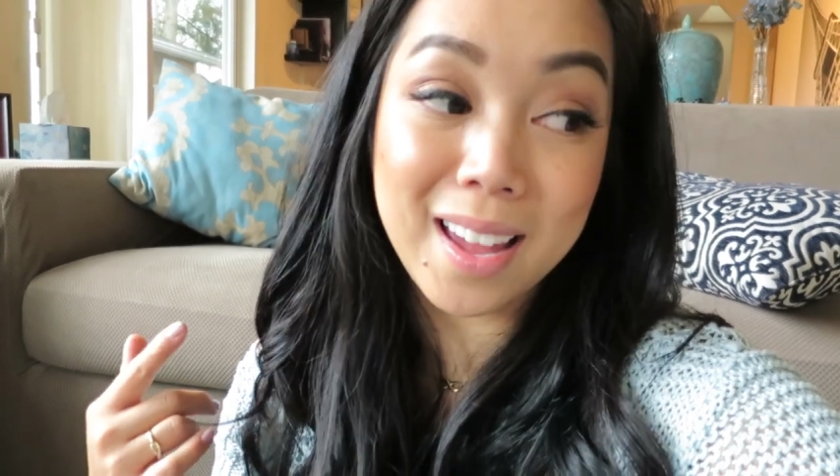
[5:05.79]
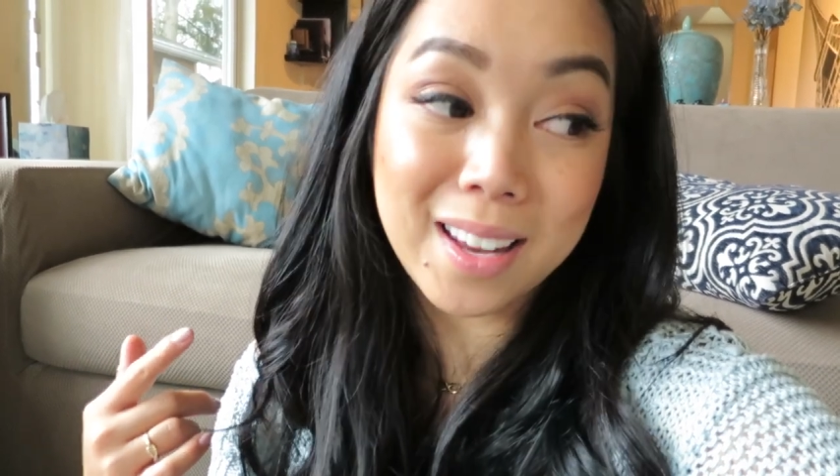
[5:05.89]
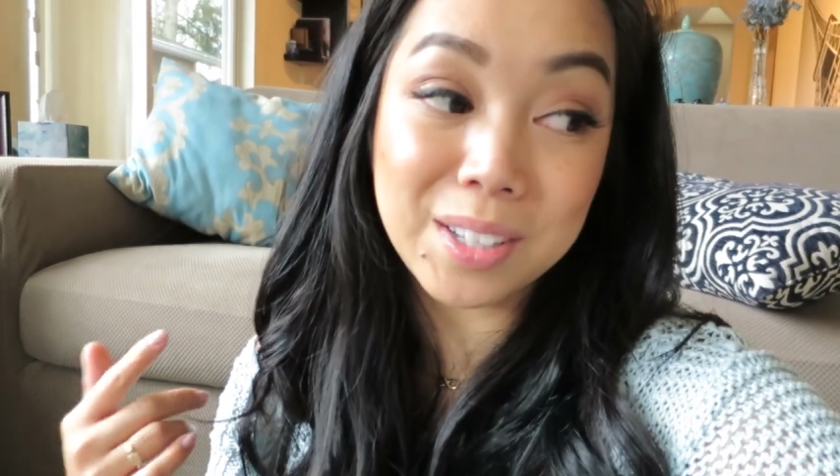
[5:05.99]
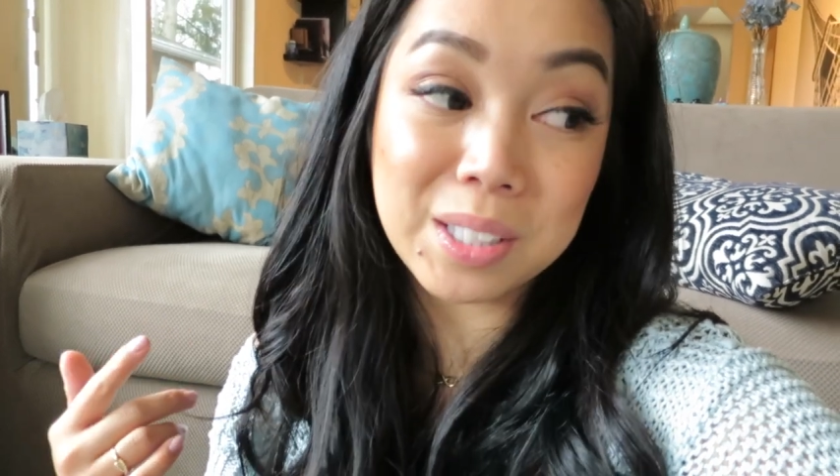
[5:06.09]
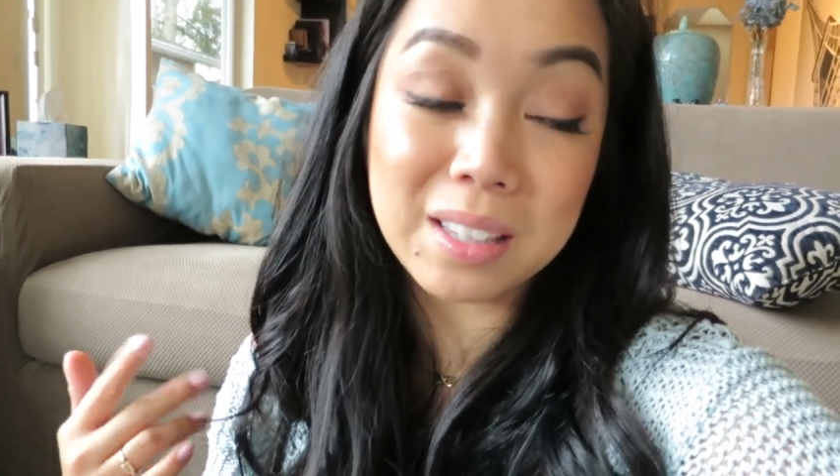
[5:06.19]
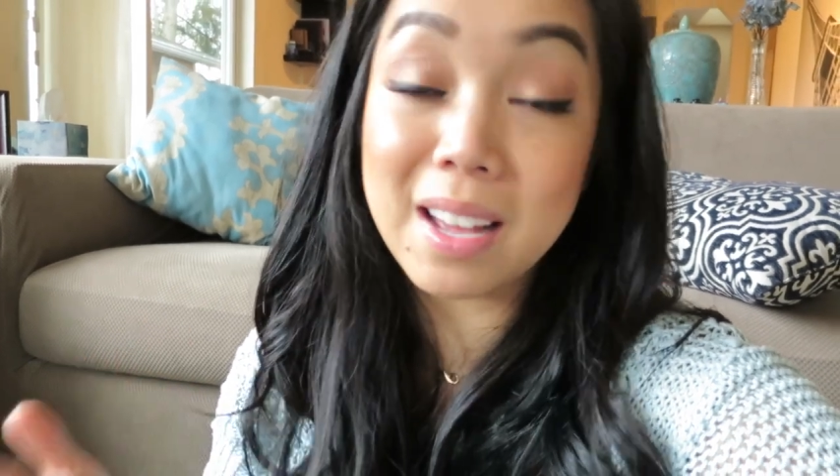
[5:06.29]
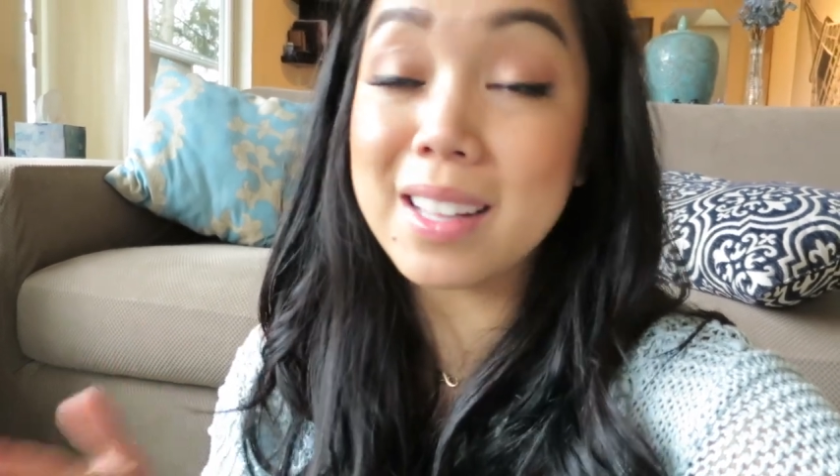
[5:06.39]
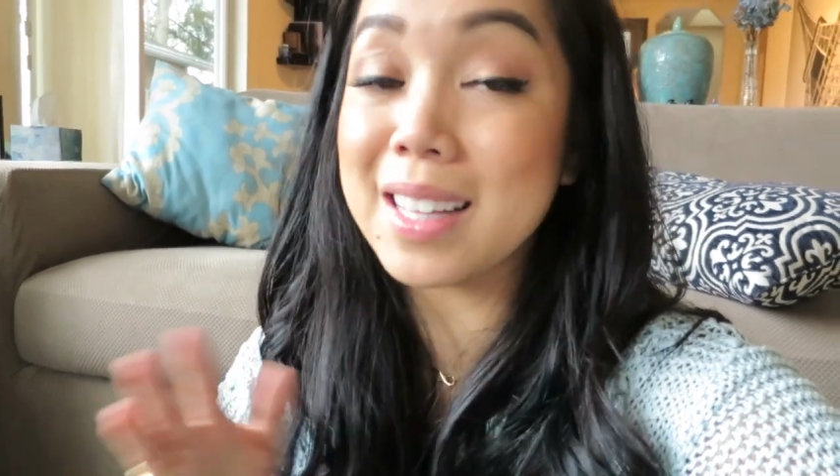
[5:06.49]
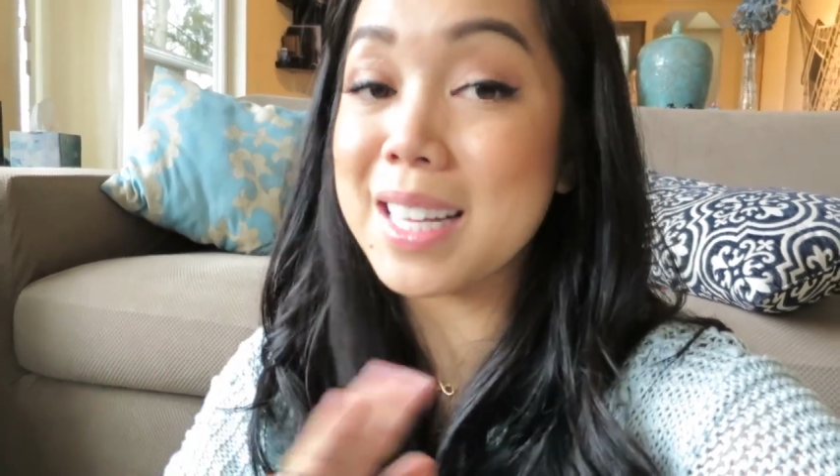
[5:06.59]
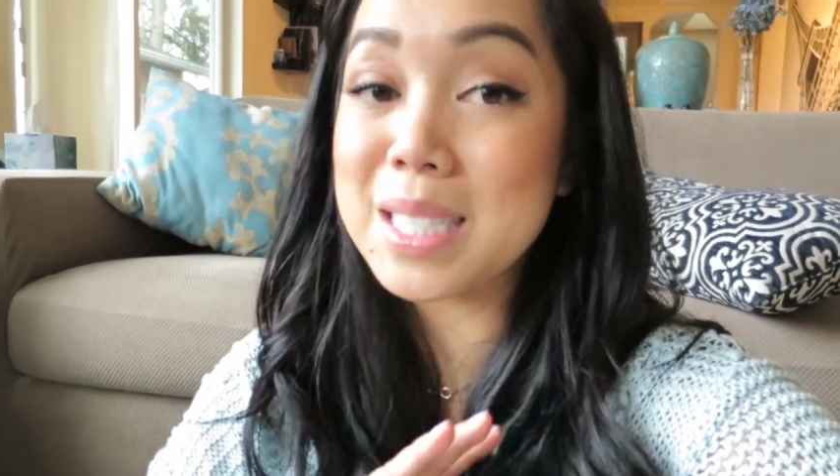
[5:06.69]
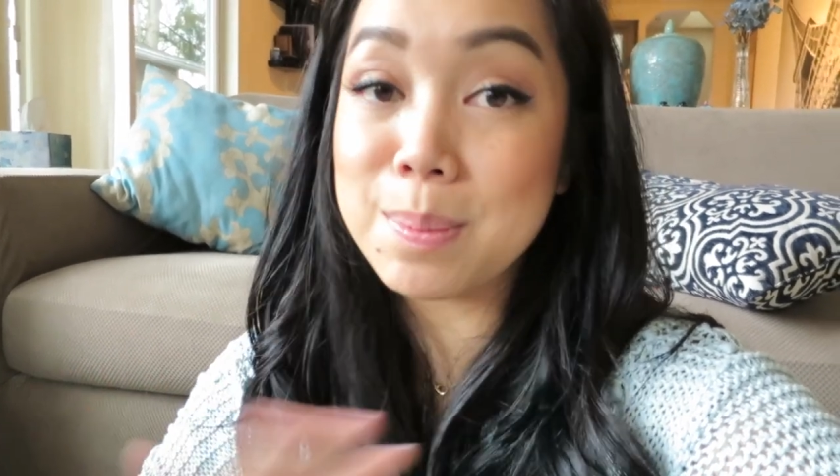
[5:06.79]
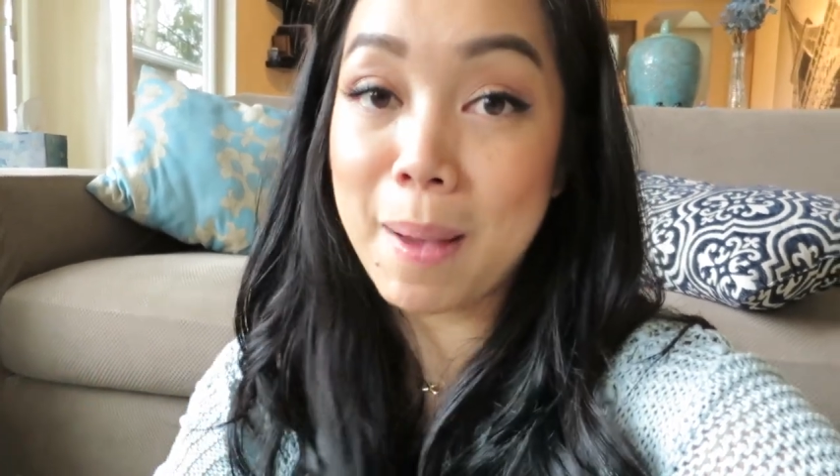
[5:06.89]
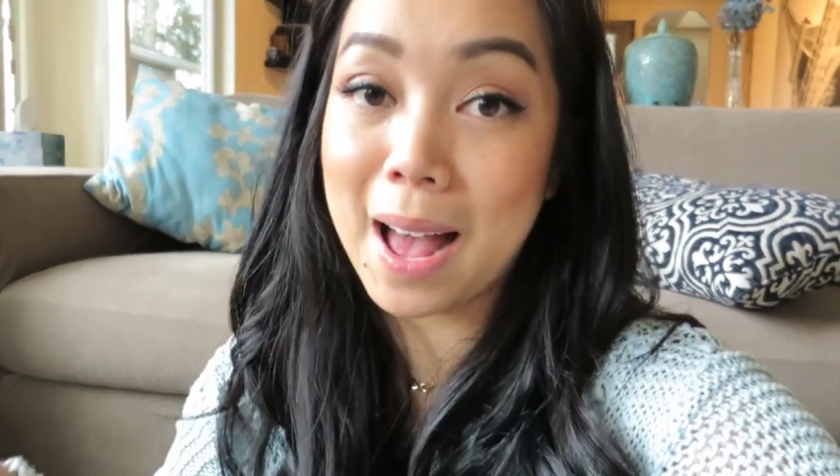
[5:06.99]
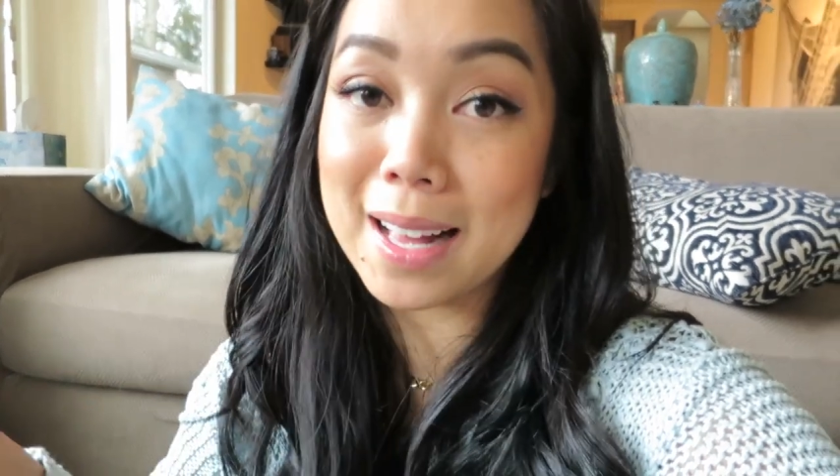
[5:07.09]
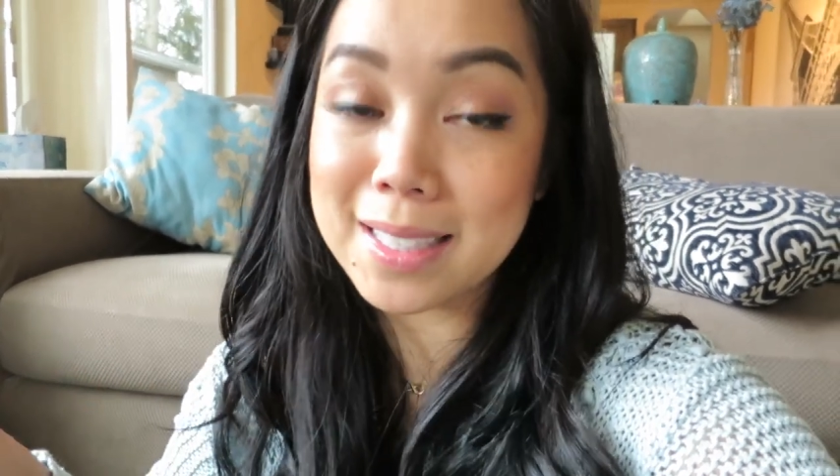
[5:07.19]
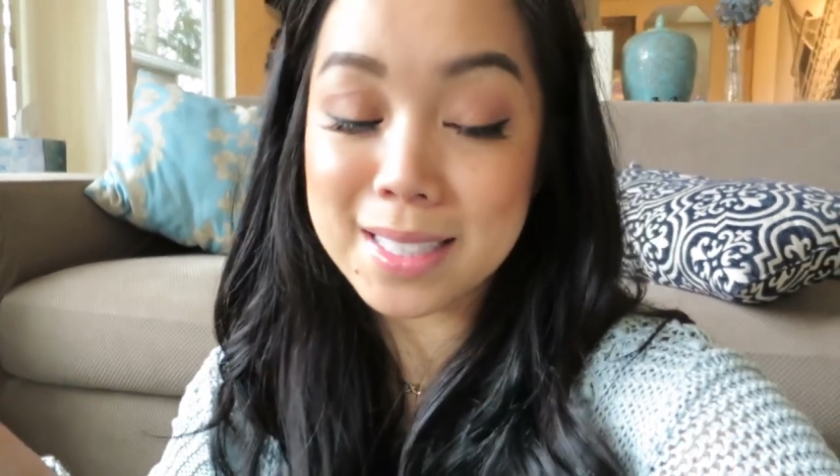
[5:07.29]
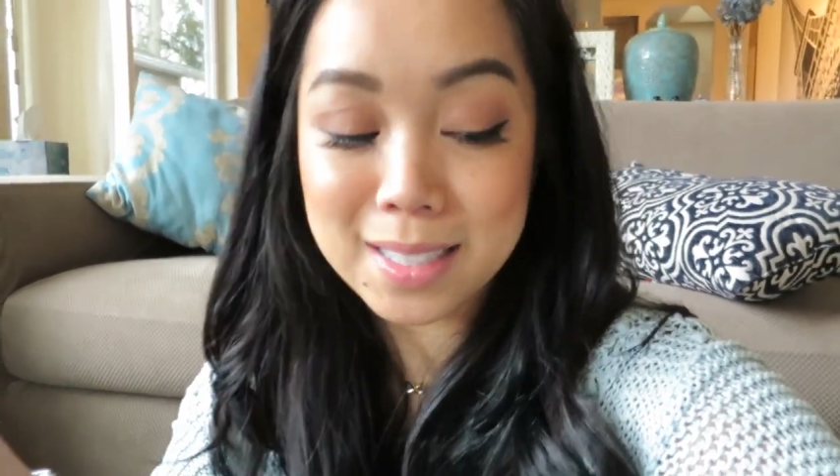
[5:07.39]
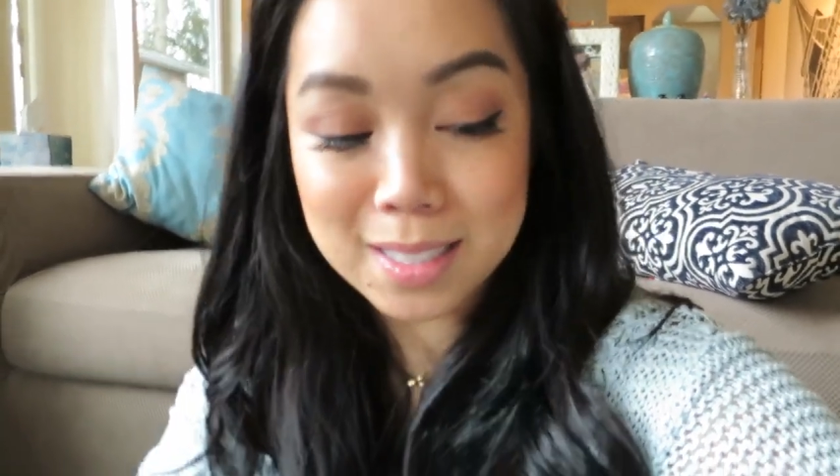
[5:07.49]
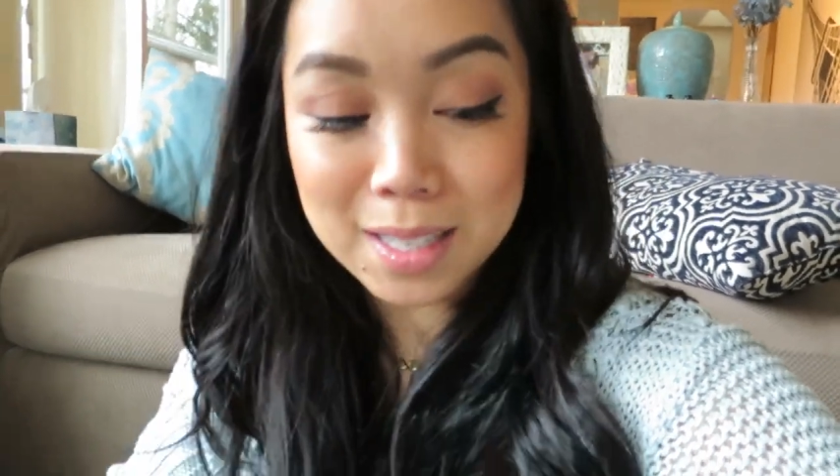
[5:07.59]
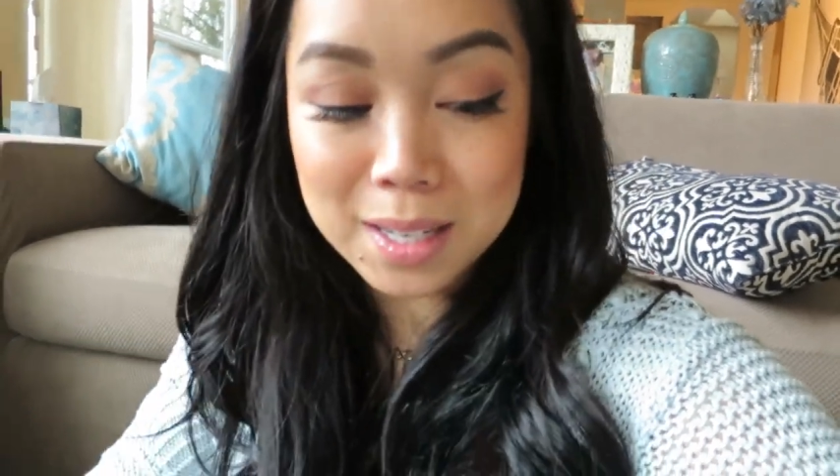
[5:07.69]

and luckily it's passed.